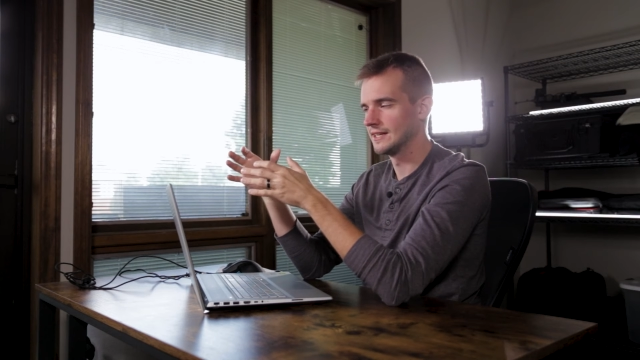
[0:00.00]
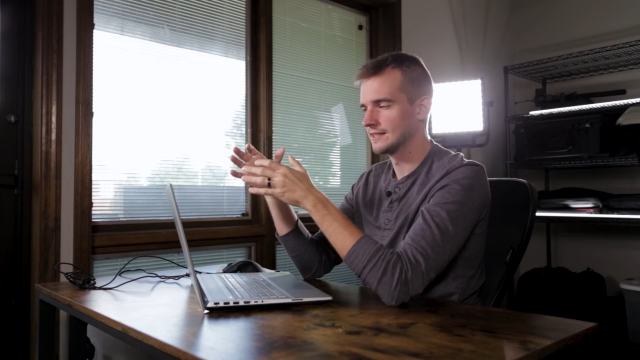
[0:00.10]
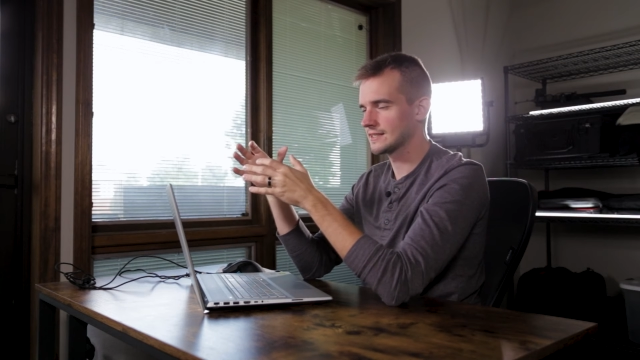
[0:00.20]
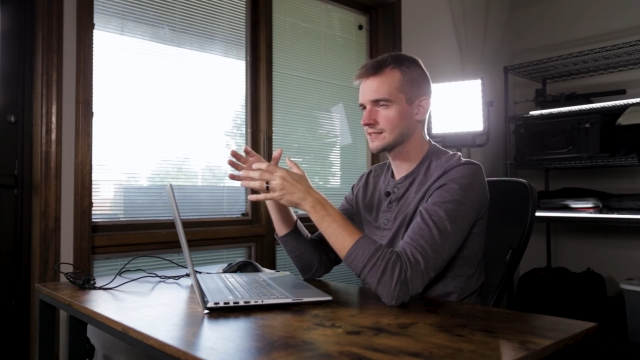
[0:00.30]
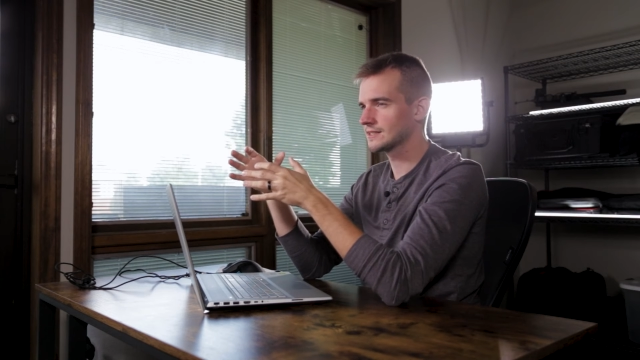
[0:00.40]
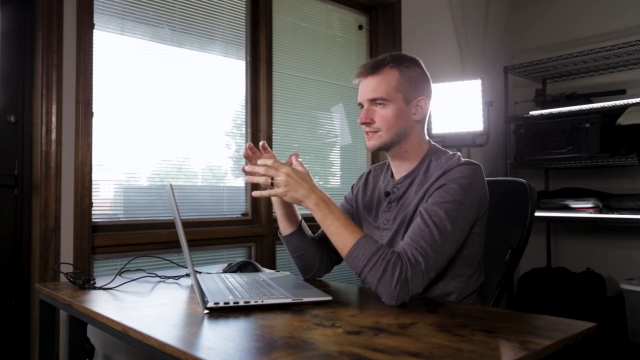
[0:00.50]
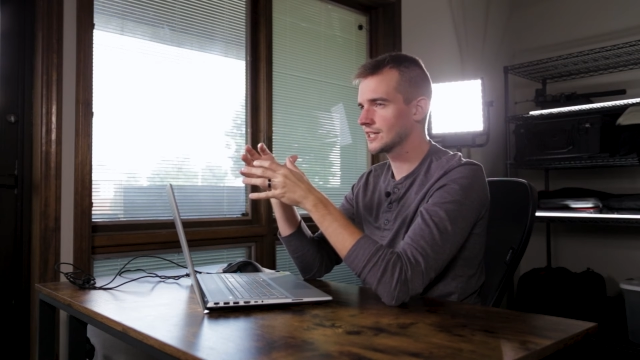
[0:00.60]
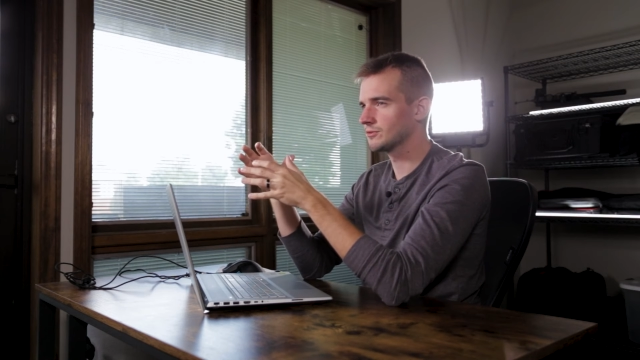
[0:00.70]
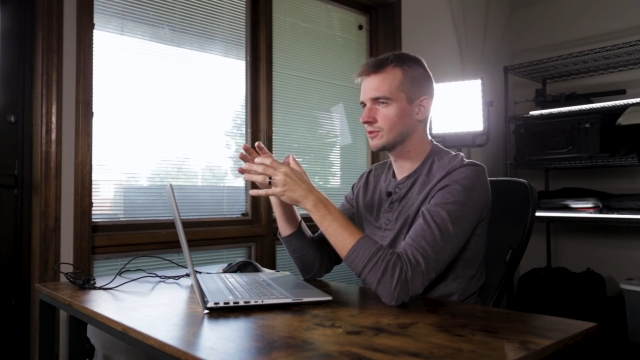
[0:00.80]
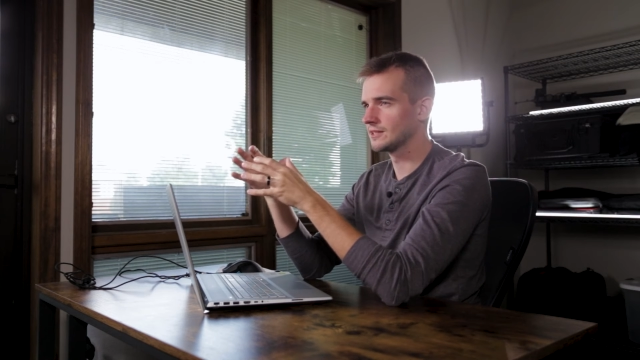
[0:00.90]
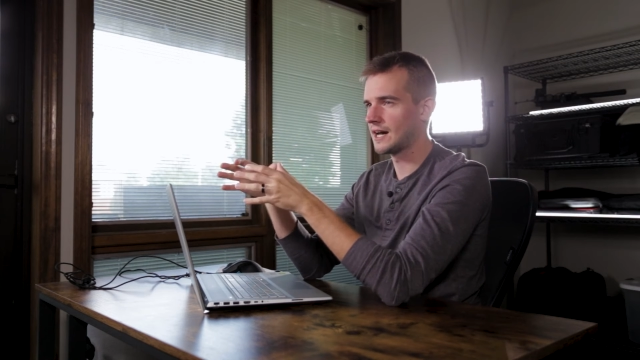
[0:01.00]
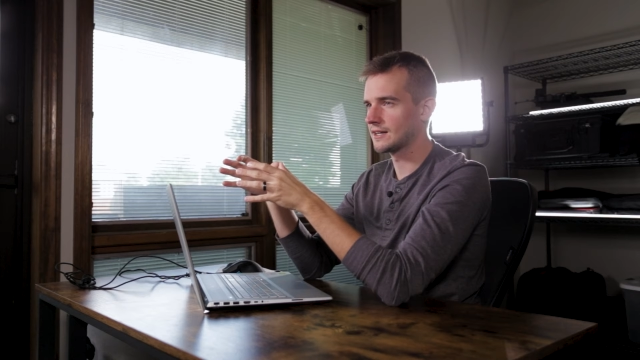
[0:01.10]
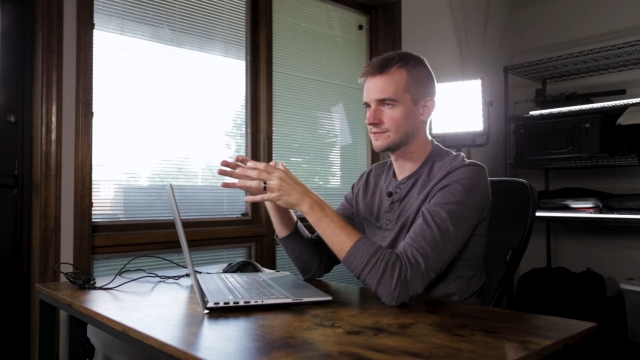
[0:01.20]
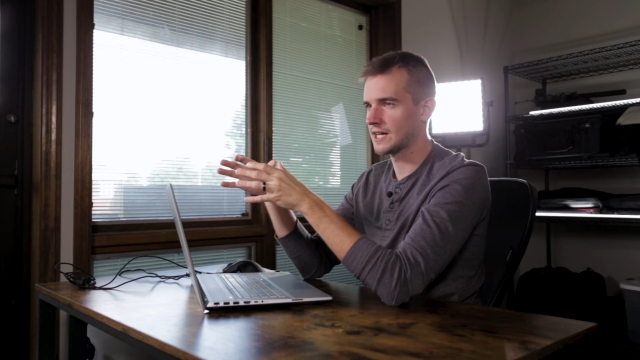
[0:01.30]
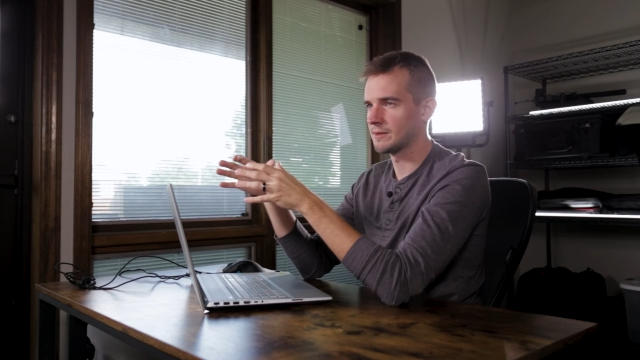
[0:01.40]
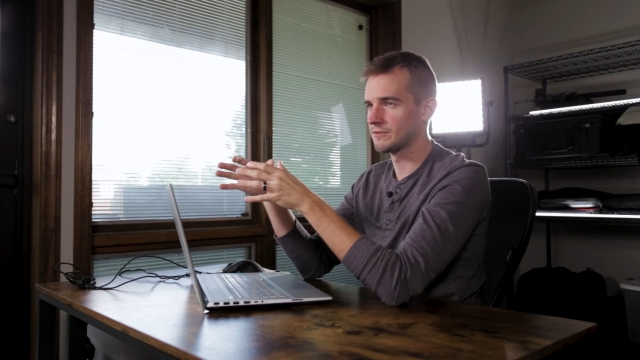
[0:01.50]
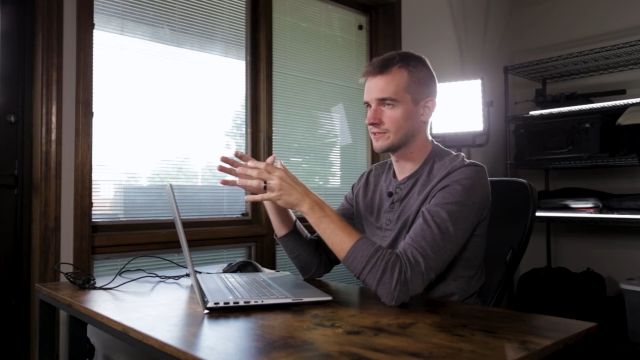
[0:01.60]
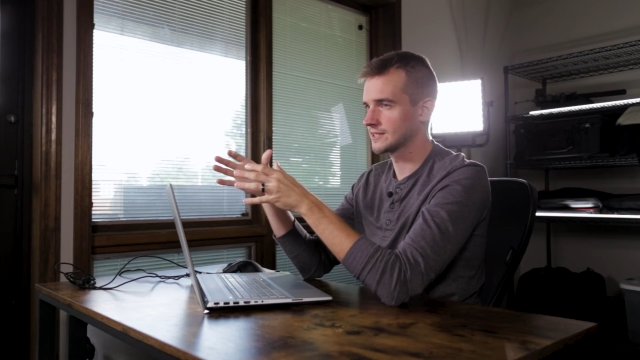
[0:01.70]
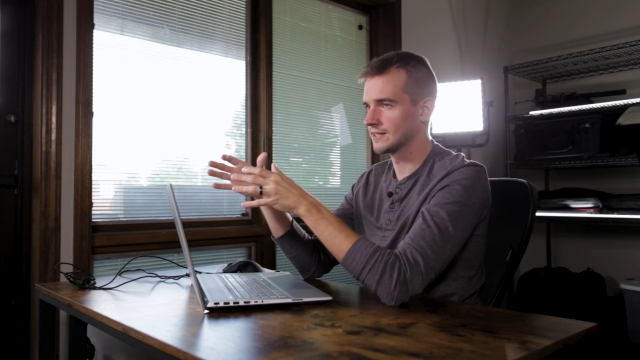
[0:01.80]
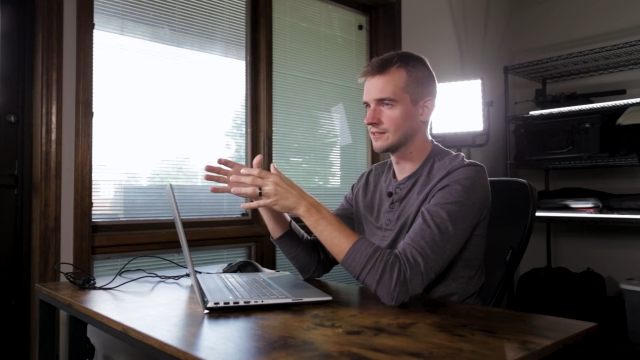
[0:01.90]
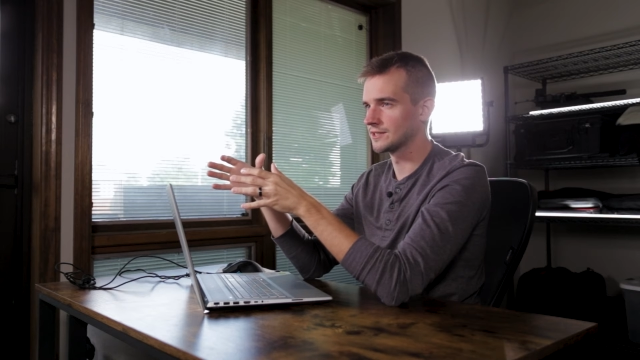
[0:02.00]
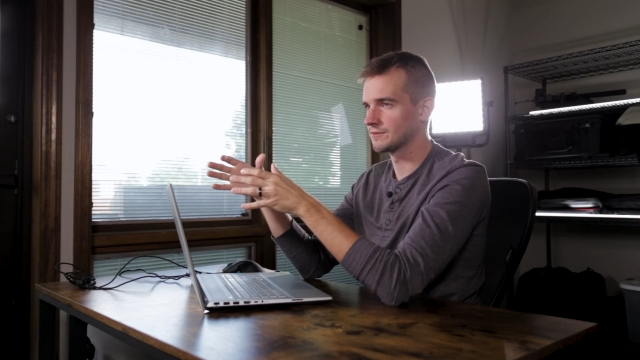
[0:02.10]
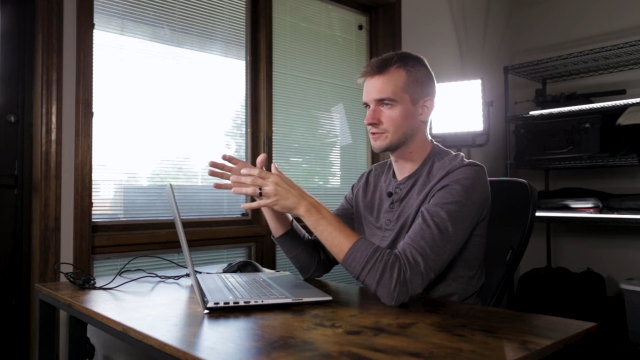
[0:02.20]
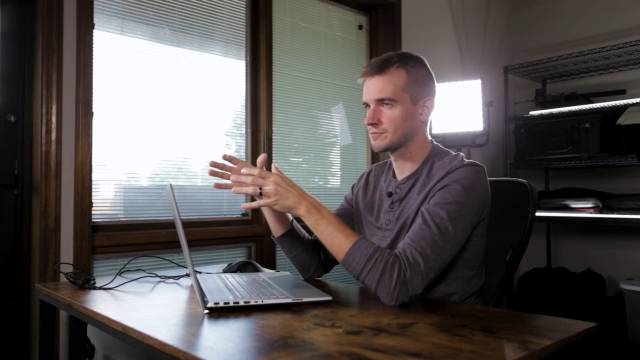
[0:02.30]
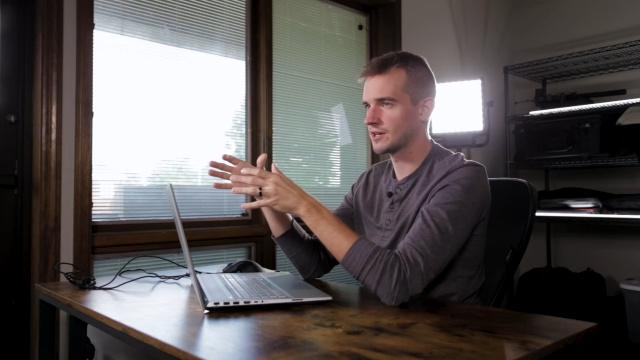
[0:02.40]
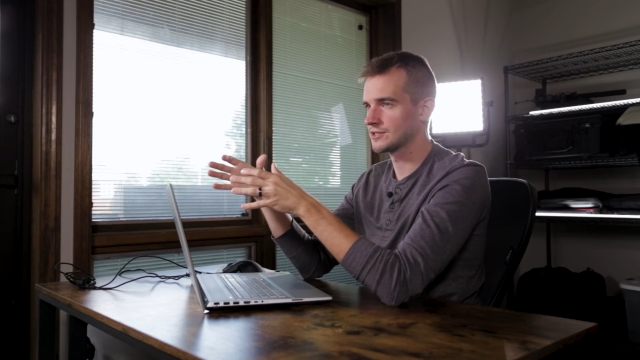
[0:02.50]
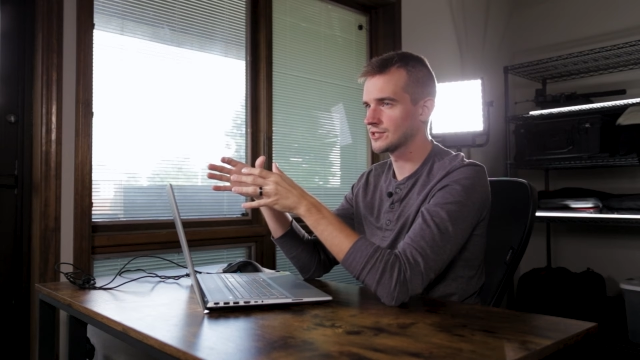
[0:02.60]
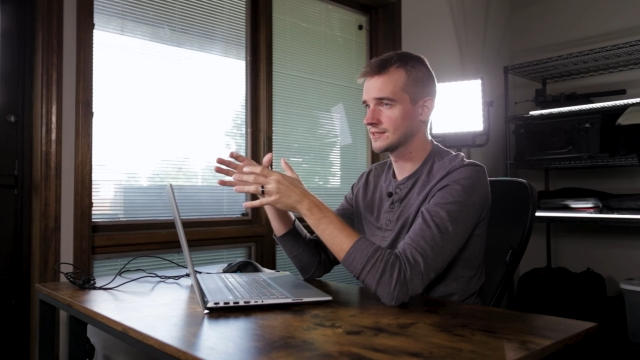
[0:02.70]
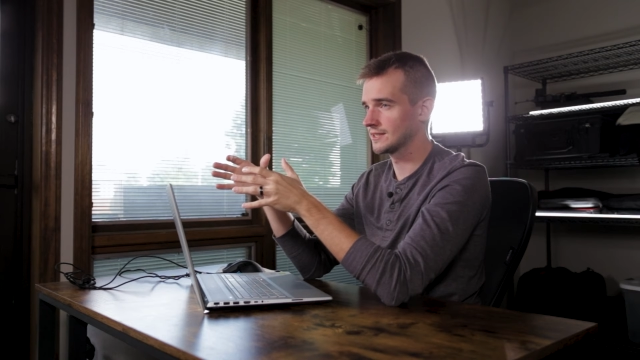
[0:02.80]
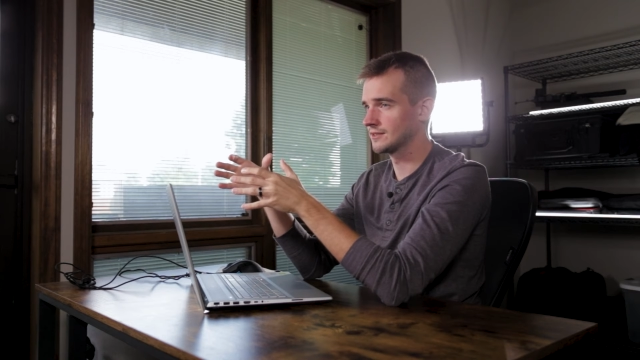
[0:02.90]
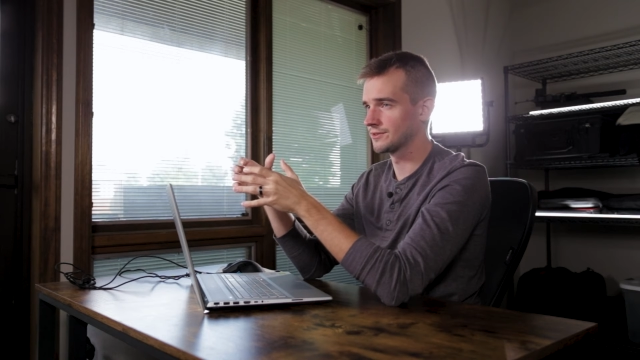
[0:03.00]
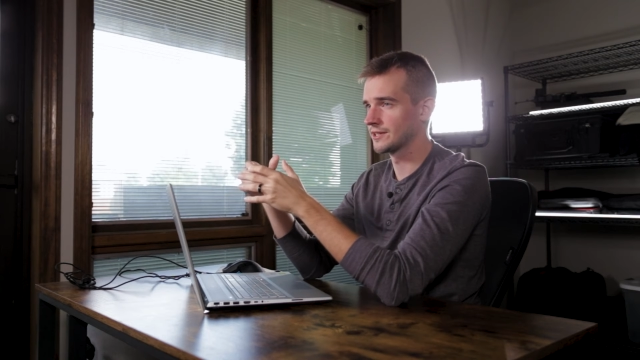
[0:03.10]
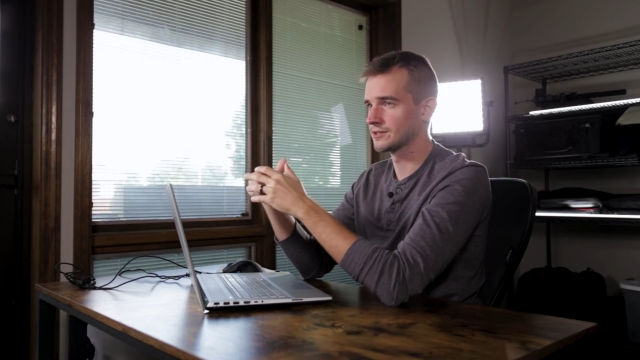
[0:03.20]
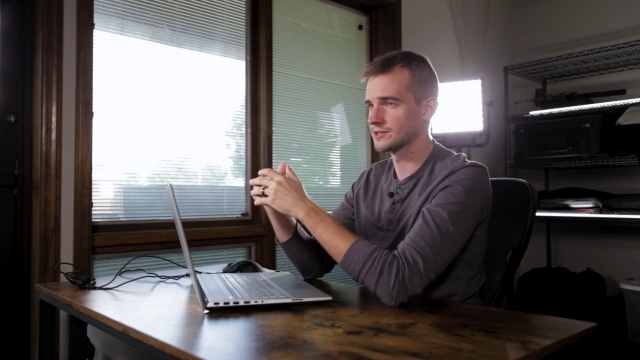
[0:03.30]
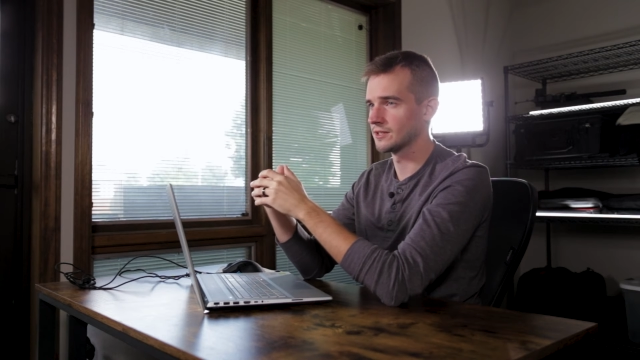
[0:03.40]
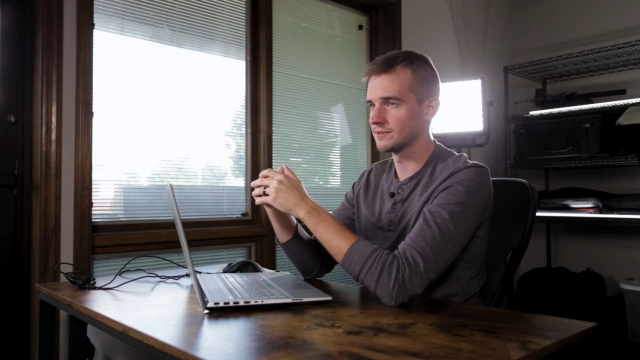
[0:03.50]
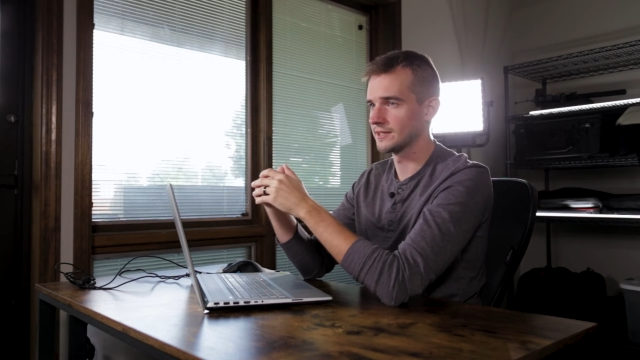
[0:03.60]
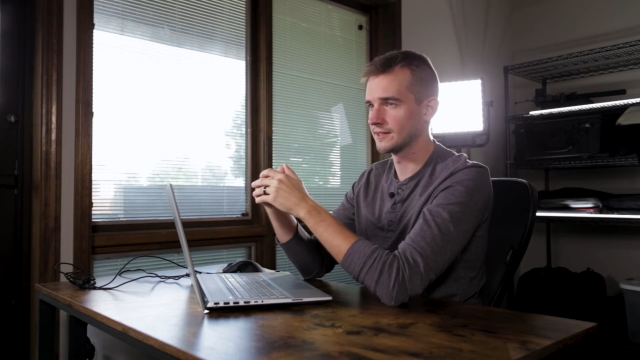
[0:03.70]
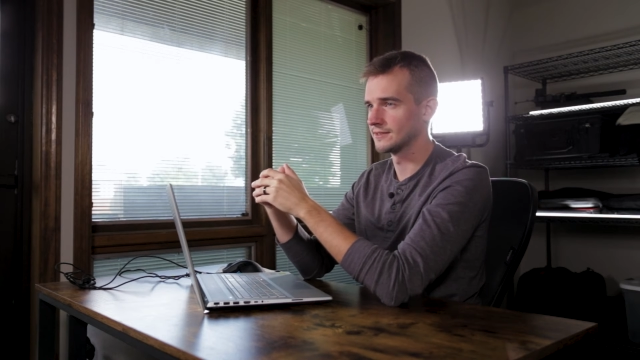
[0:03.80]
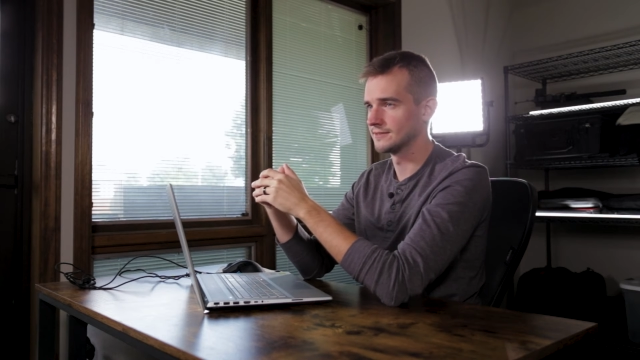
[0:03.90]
That's going to save you a lot of time off the tail end of this project, and you'll thank yourself later.